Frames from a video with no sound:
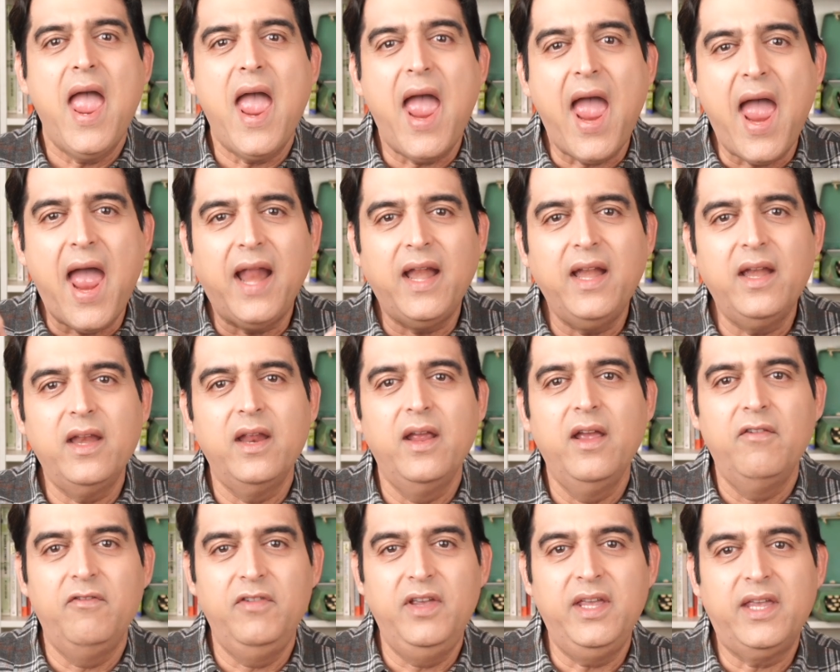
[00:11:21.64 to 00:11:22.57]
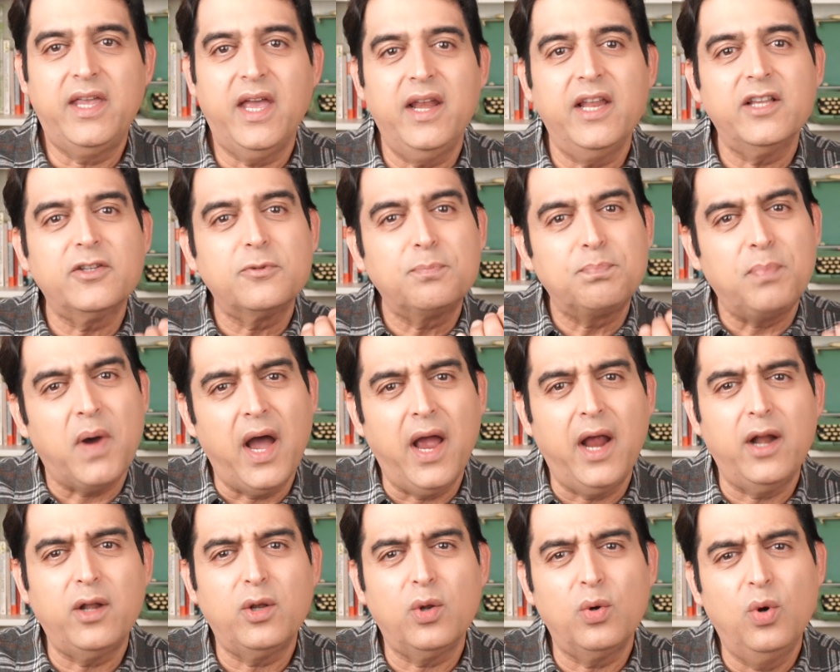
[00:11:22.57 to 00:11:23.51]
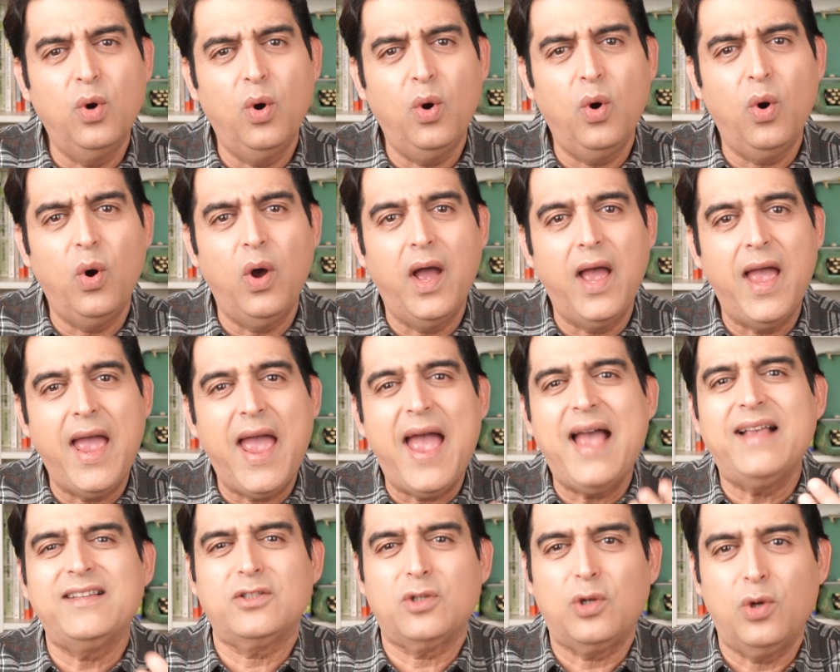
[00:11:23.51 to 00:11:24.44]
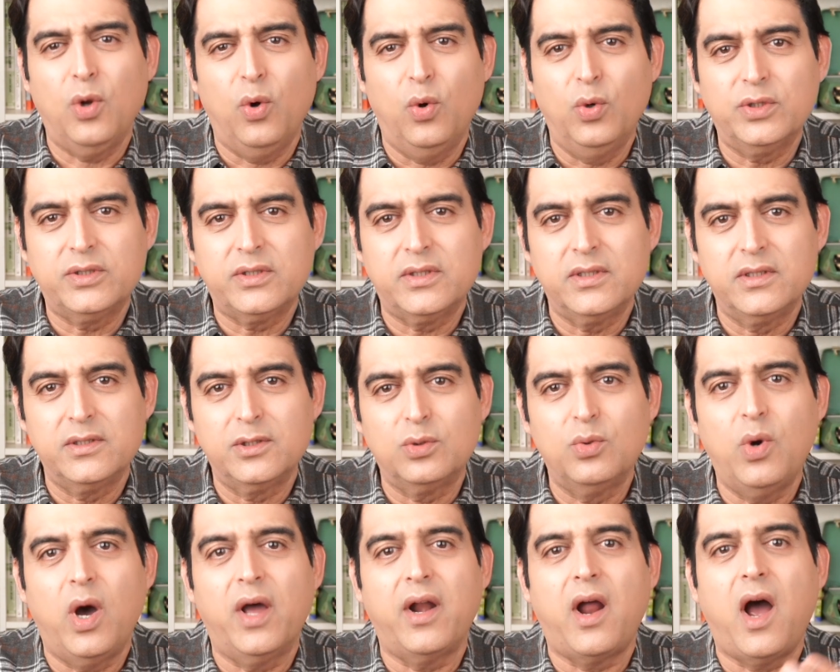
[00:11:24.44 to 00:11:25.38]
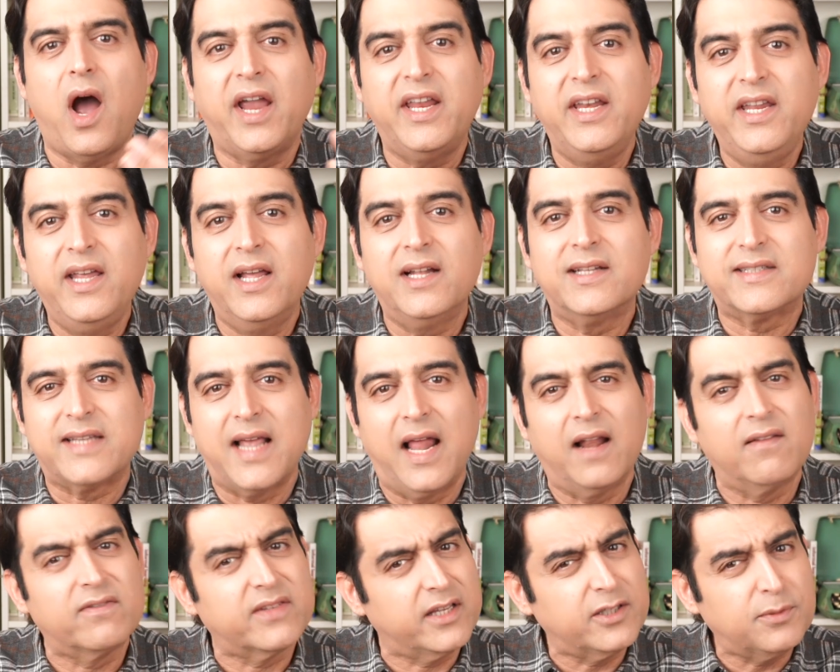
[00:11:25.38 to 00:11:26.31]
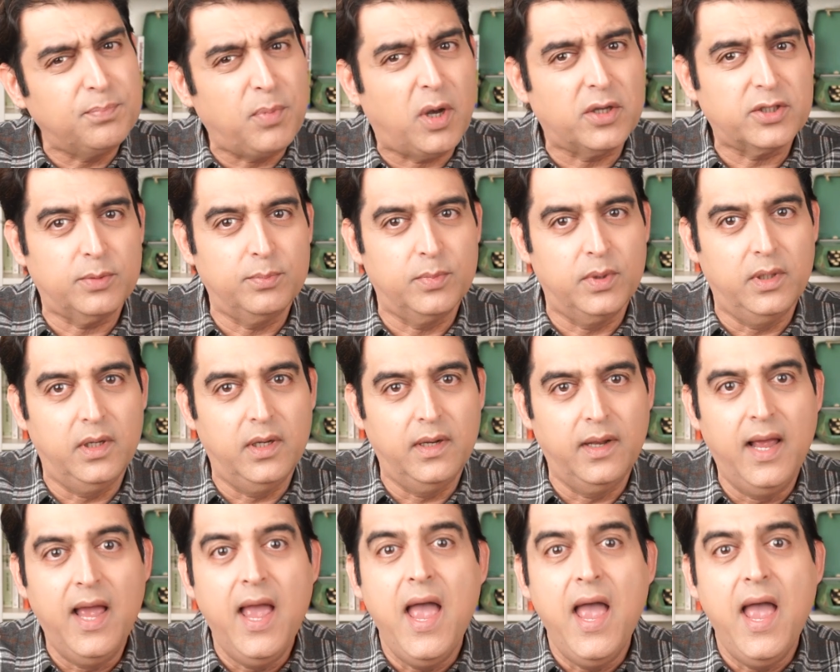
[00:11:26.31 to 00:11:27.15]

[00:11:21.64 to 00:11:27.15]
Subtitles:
And we can aspire to go as close to our ideal selves as possible.